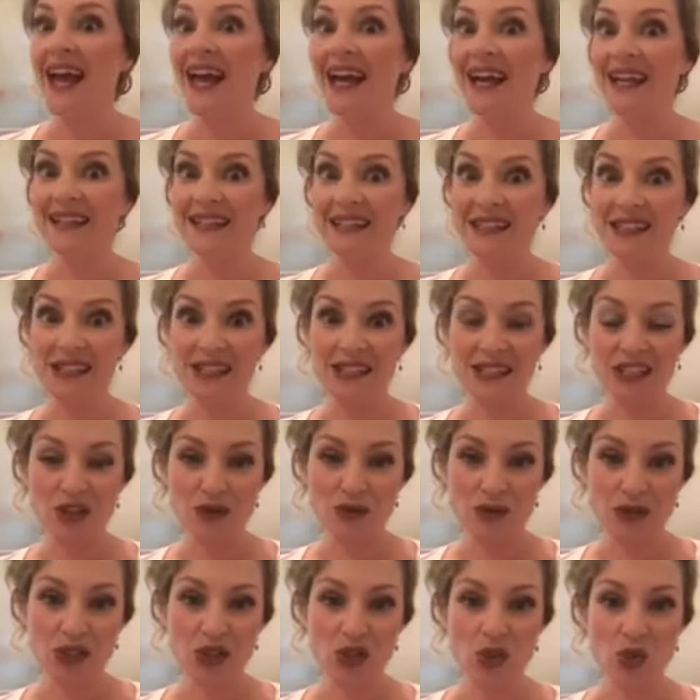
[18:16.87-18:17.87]
And the
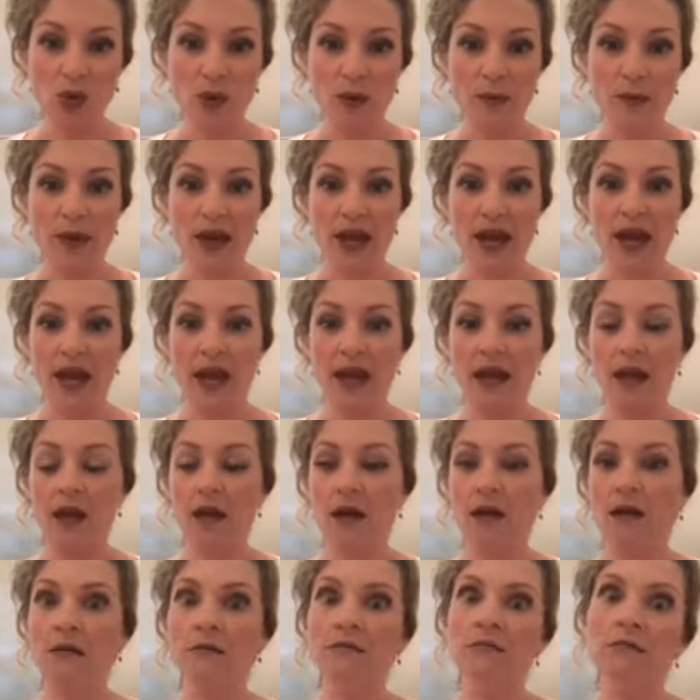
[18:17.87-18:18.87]
Citrus Sorbet,
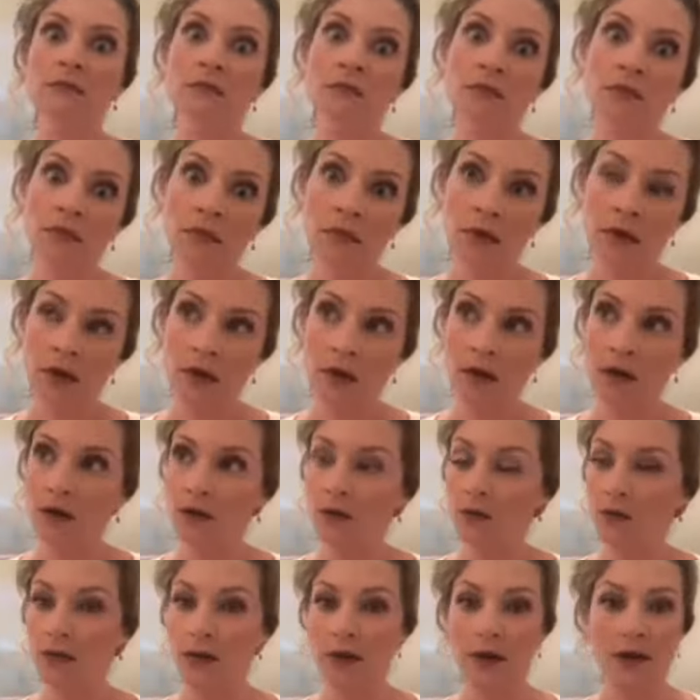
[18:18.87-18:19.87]

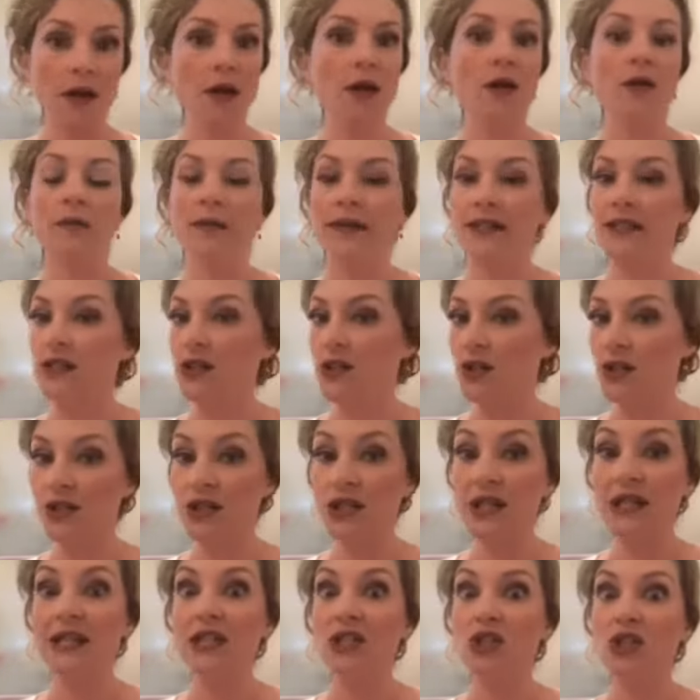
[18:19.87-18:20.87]
oh my
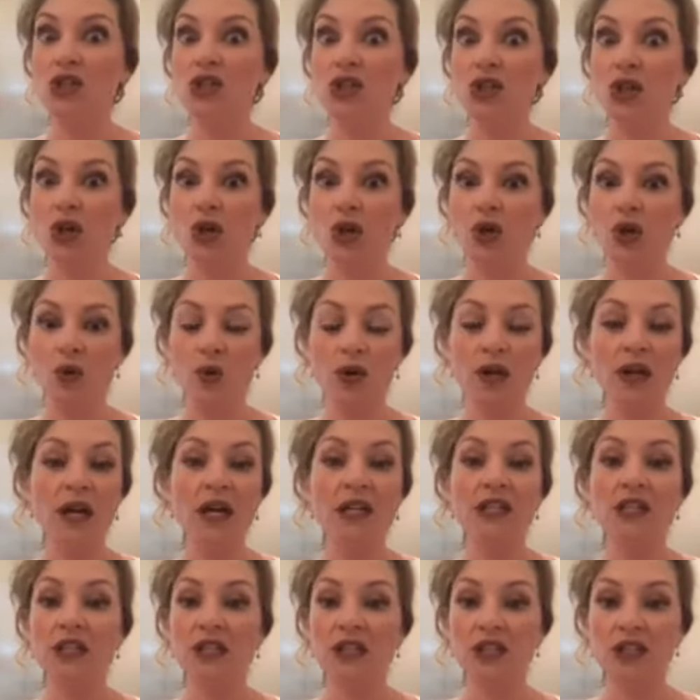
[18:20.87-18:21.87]
stars, so
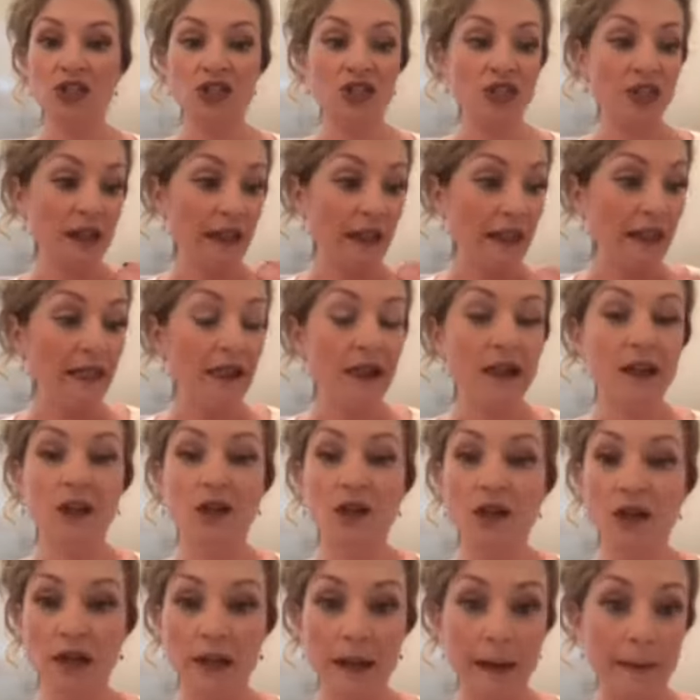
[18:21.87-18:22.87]
delicious. Like
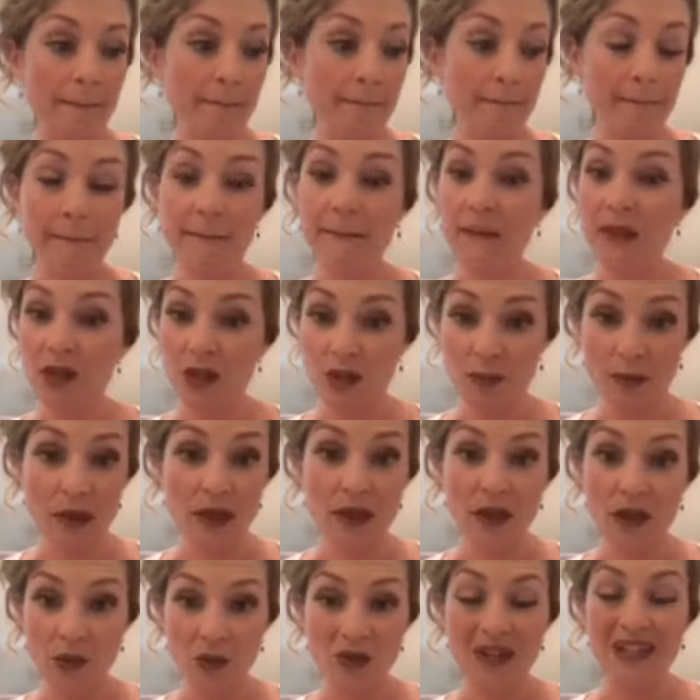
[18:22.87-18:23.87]
you're
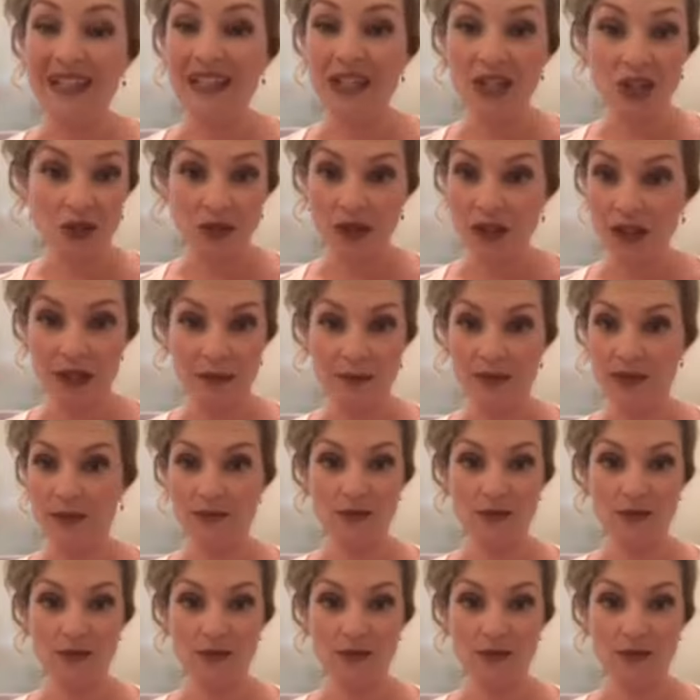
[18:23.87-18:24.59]
probably gonna want to eat your lips.